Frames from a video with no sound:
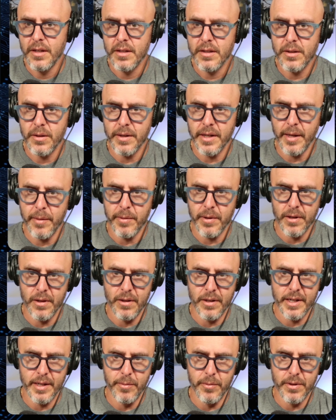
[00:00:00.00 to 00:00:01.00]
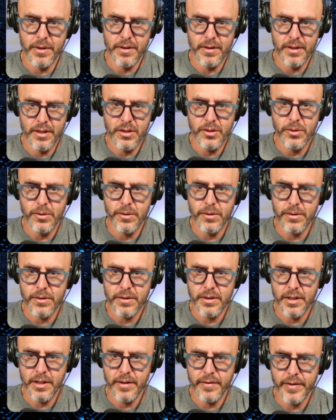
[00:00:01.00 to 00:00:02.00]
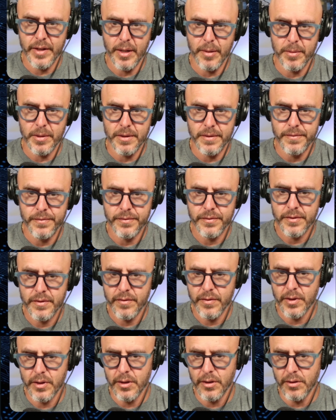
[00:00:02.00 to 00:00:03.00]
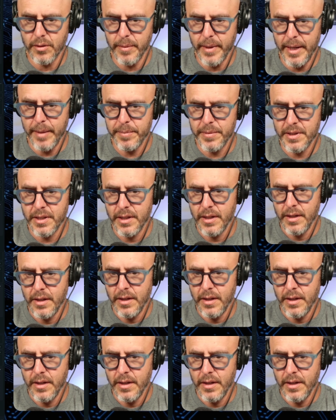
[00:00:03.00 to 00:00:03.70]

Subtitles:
So again, we're going to look at what are the tools that are available for Google Maps.